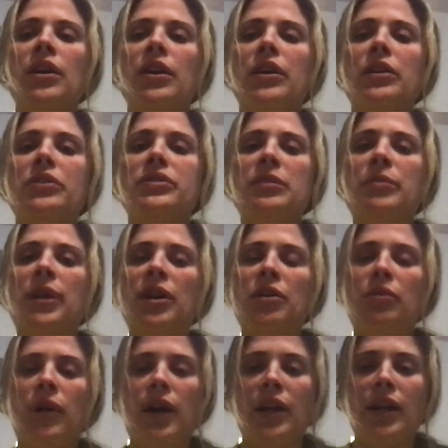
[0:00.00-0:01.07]
using
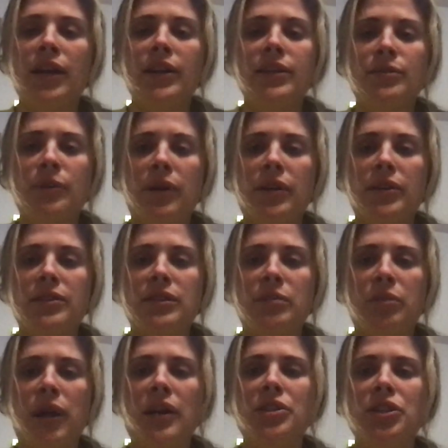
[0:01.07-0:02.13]
marijuana as well as
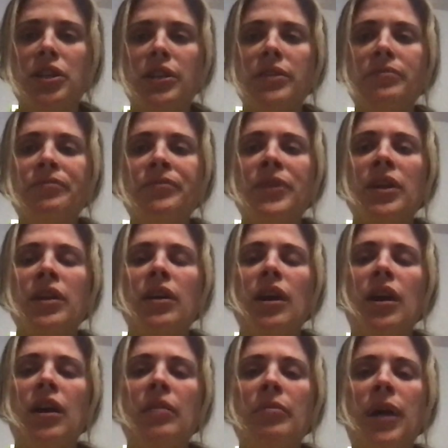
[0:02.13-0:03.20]
depression.
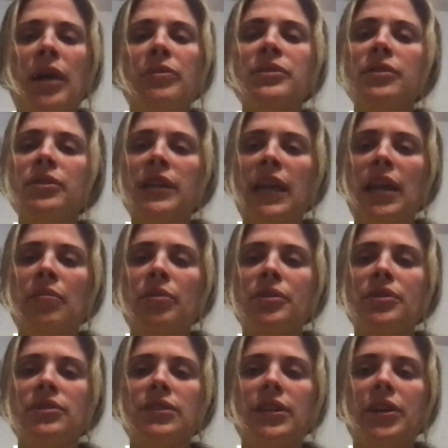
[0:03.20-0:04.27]
I was only able
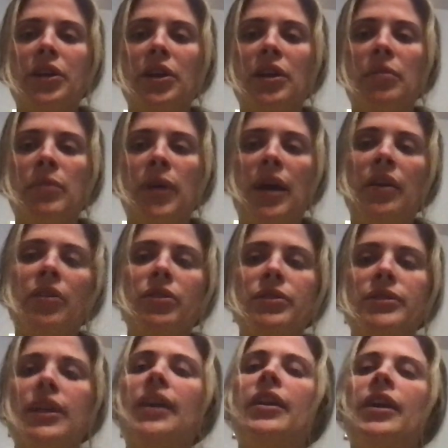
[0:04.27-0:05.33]
to see her in a medical
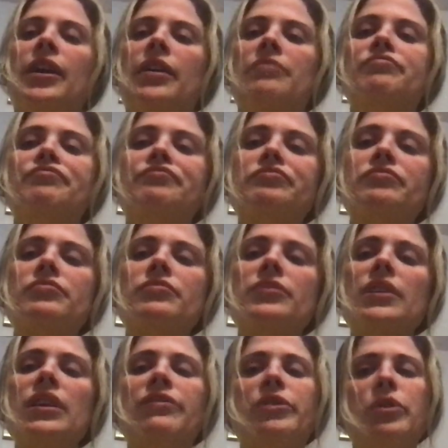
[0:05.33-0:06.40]
setting.
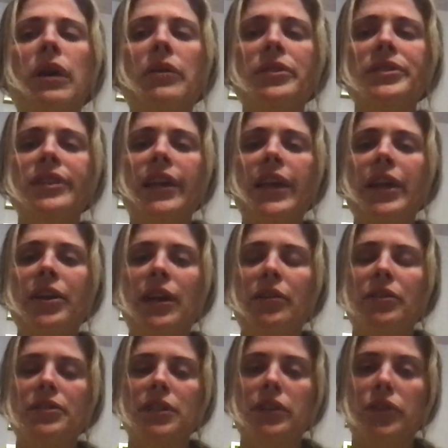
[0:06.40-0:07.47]
A few hours later, I
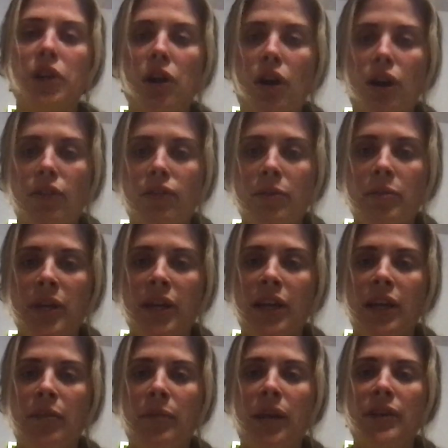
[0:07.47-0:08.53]
received a call from an
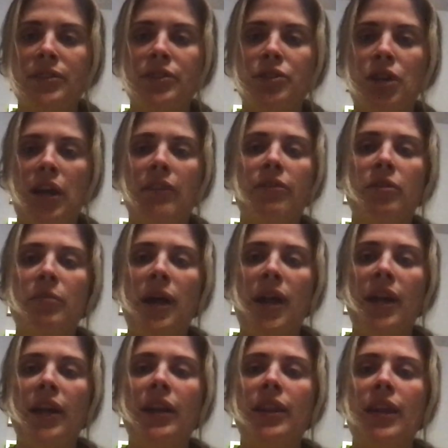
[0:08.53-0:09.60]
EMS driver
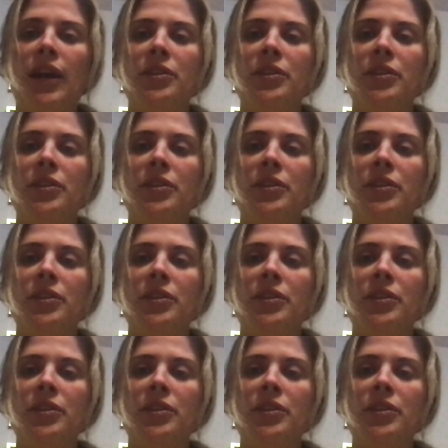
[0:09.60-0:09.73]
medic that